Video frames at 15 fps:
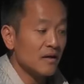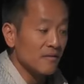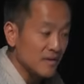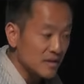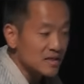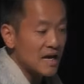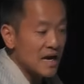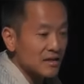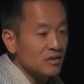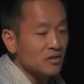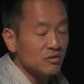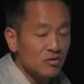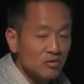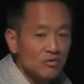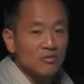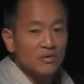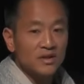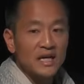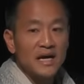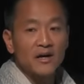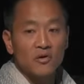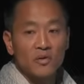This had to do with
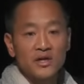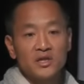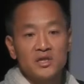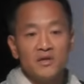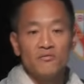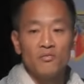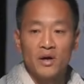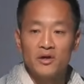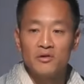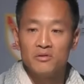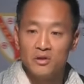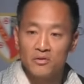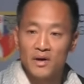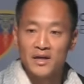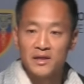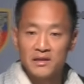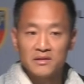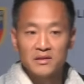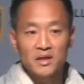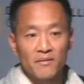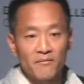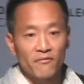that question of where do new ideas
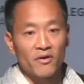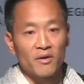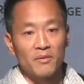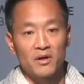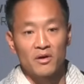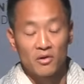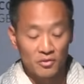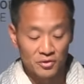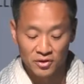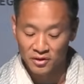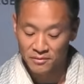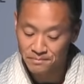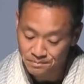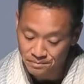come from in culture.